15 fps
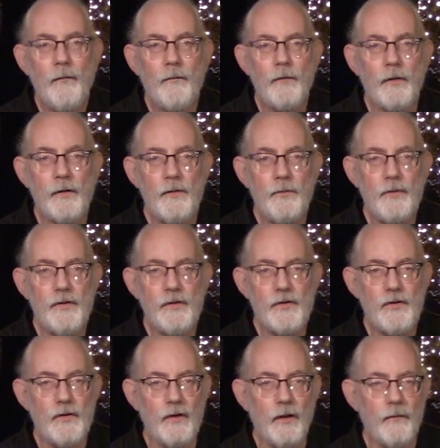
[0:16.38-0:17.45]
for a new
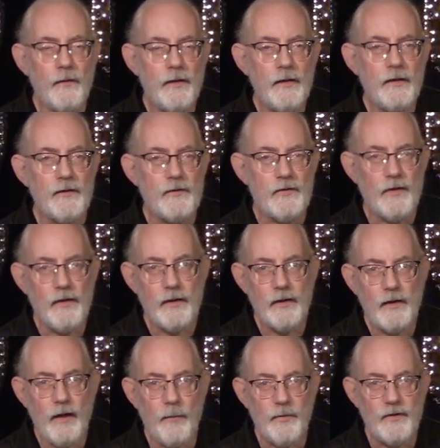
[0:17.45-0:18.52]
edition of It's
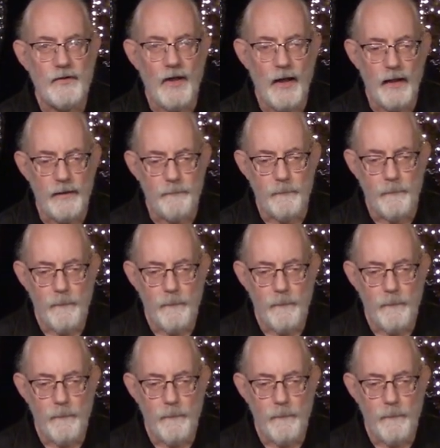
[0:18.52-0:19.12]
Cuppa Time.